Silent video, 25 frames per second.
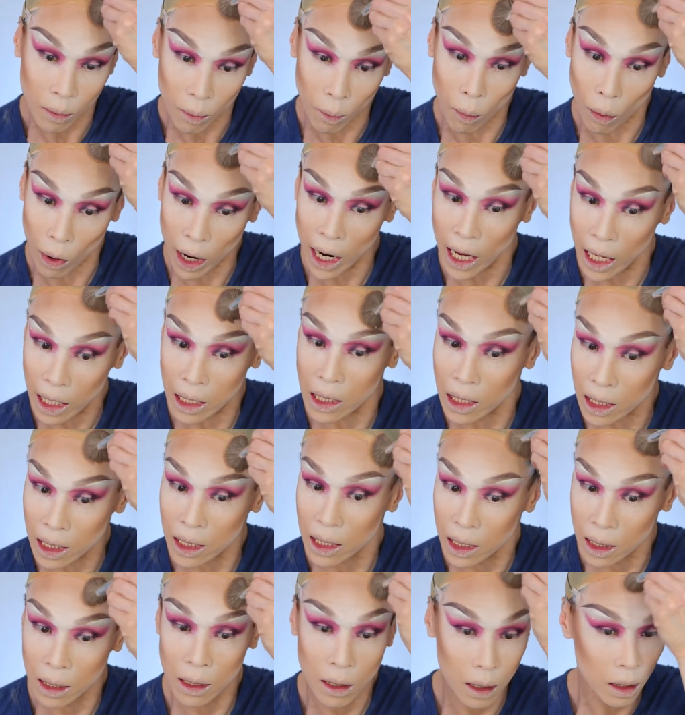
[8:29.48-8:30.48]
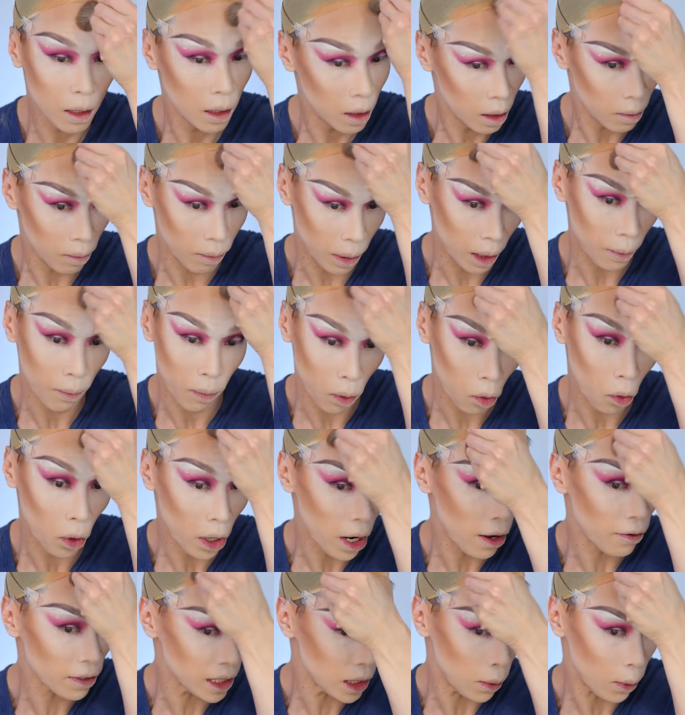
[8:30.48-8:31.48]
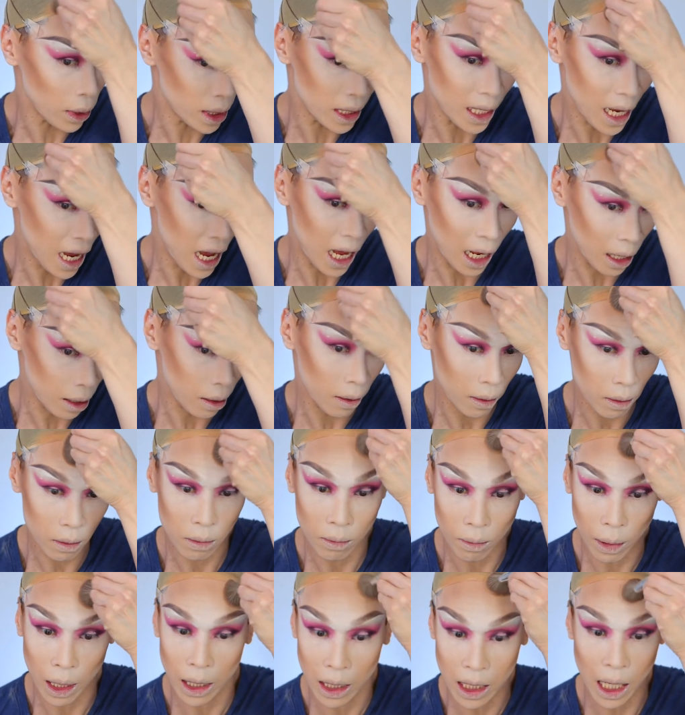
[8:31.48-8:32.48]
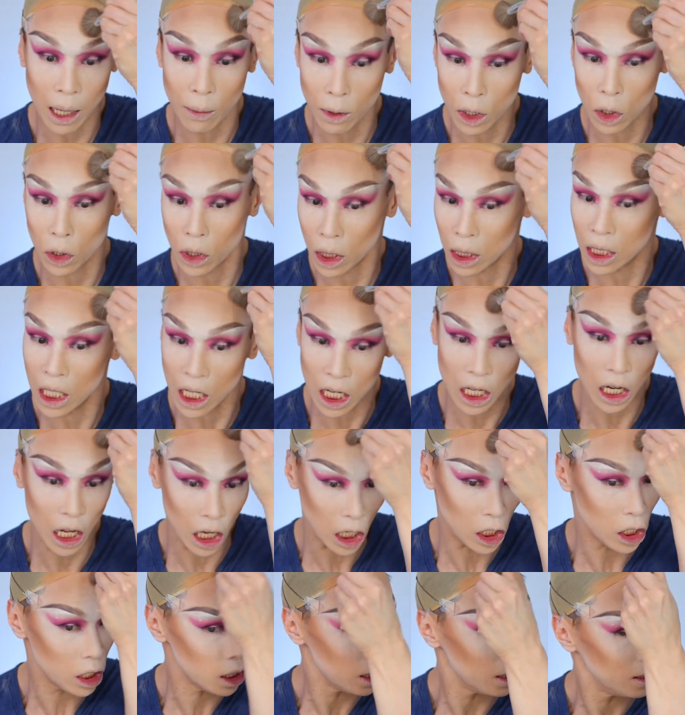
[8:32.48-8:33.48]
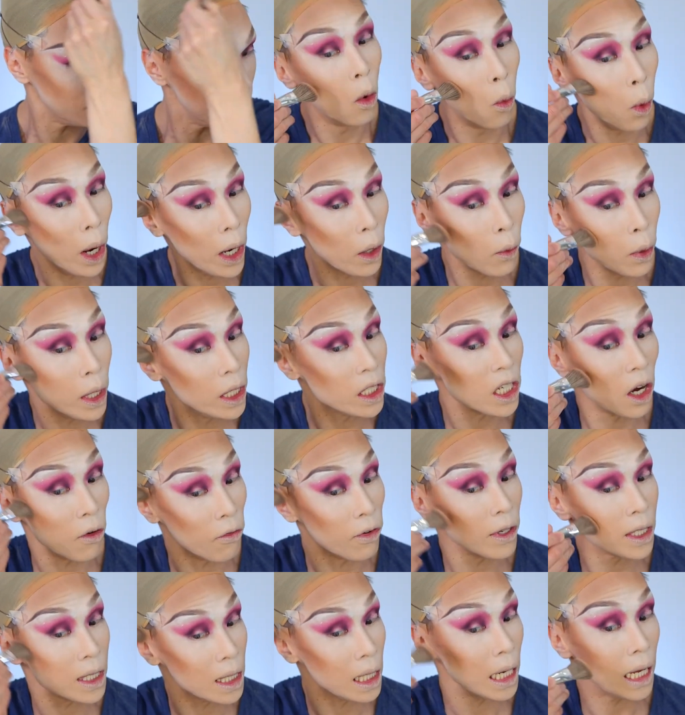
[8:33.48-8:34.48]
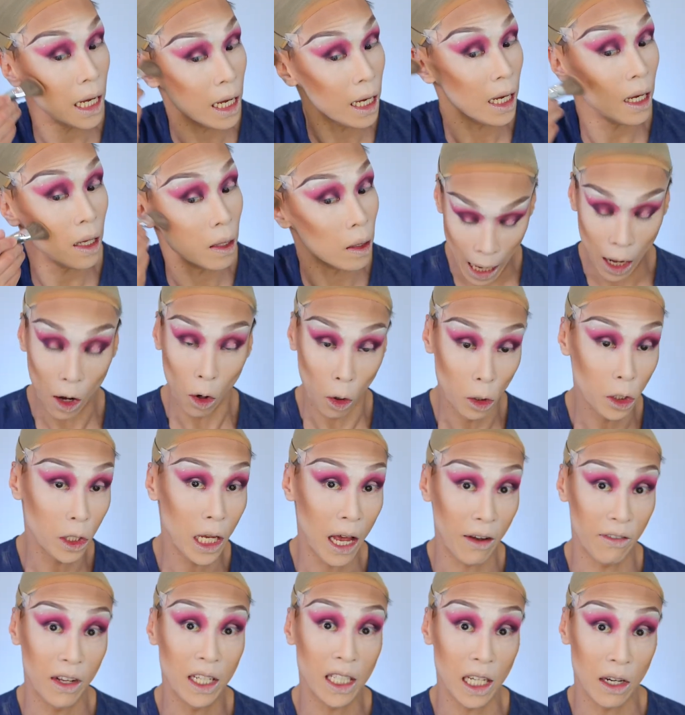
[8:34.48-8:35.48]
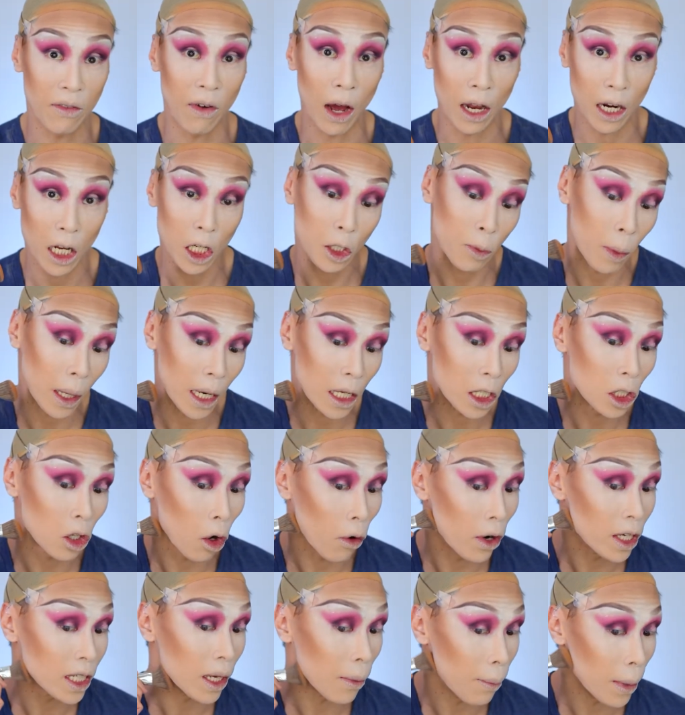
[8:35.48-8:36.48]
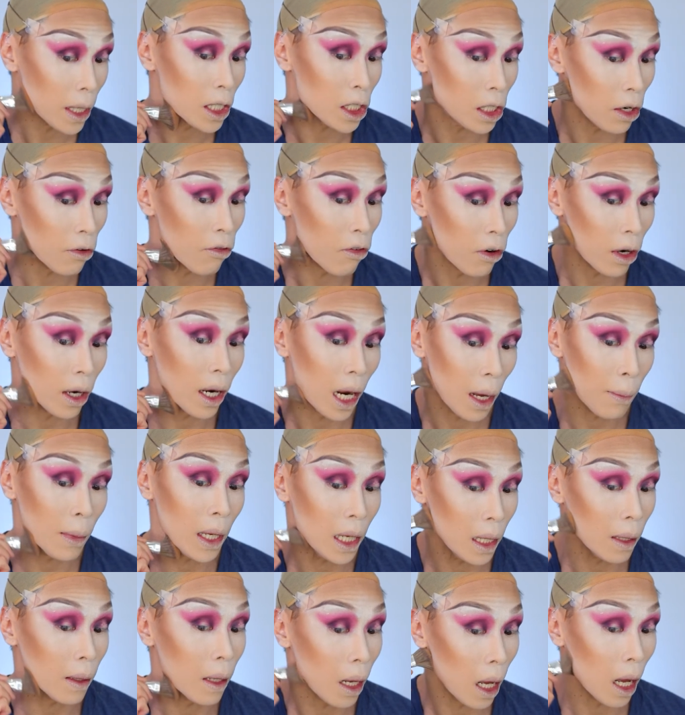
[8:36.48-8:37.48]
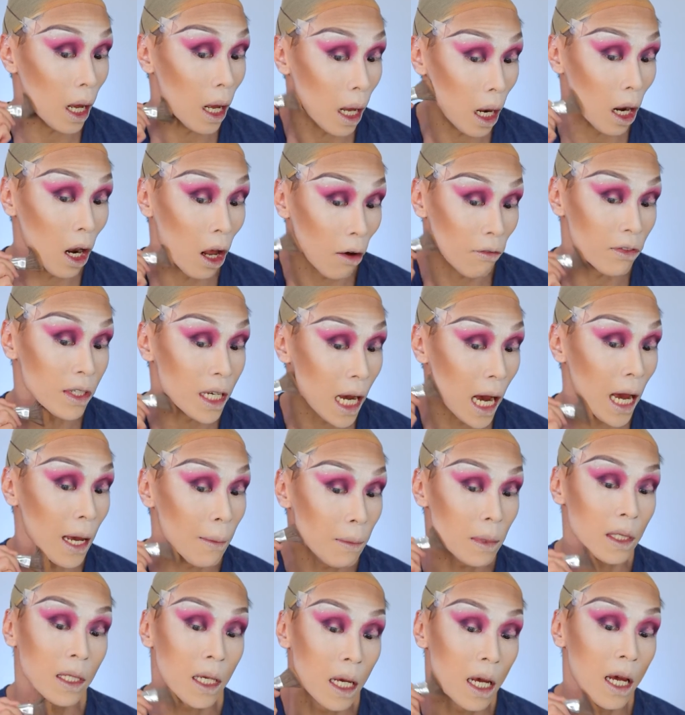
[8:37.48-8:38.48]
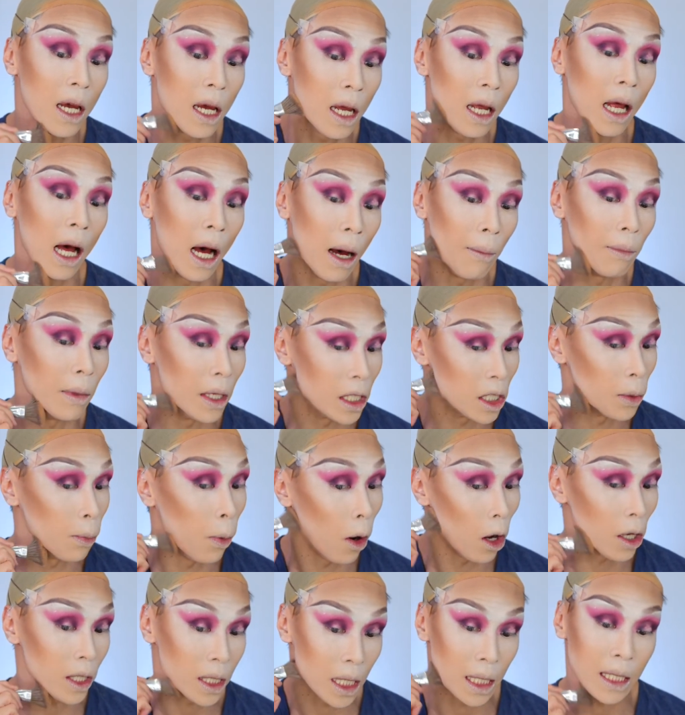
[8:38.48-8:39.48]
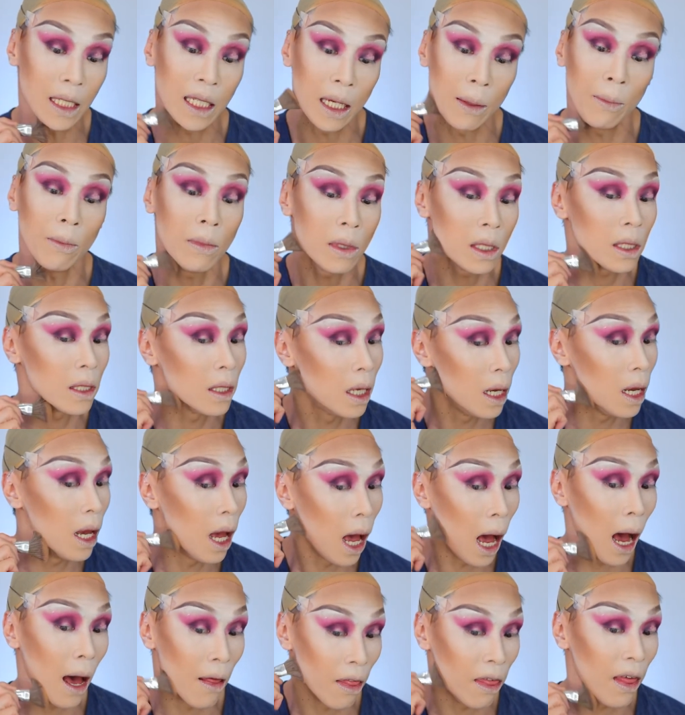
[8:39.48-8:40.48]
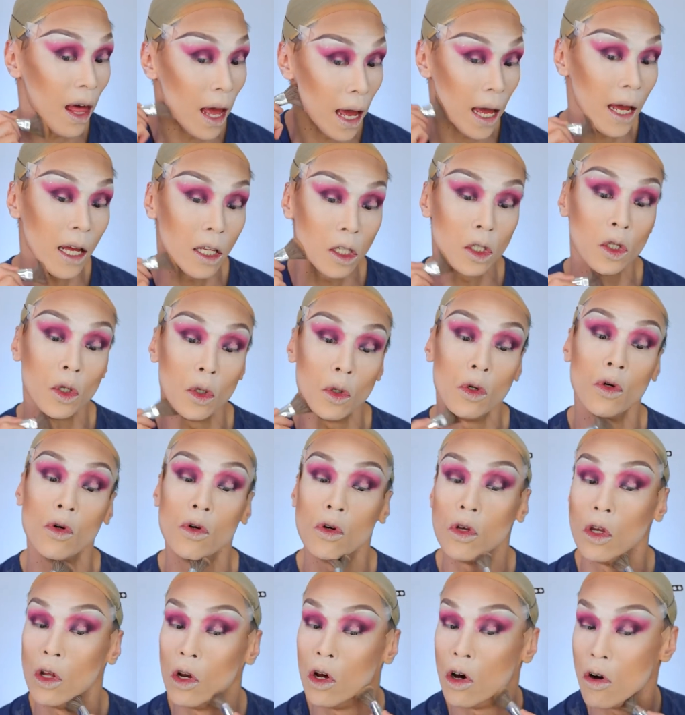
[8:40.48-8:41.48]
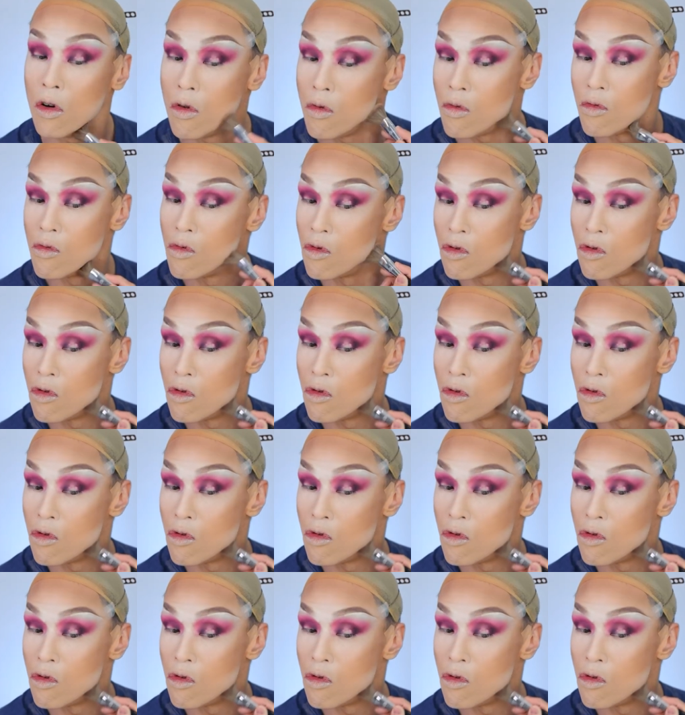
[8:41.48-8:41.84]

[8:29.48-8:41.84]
brains being blown out of someone's head by the time she was a teenager. White queens obviously also have this advantage, but their stories are much different. I mean, a lot of times, the support systems are there to